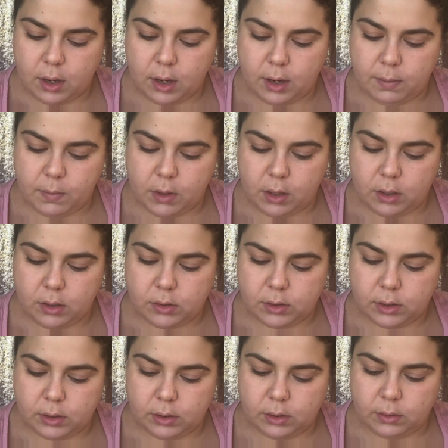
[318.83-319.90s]
I am going to
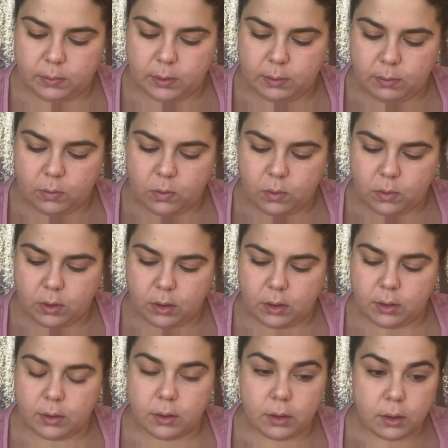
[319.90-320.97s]
use a little bit more.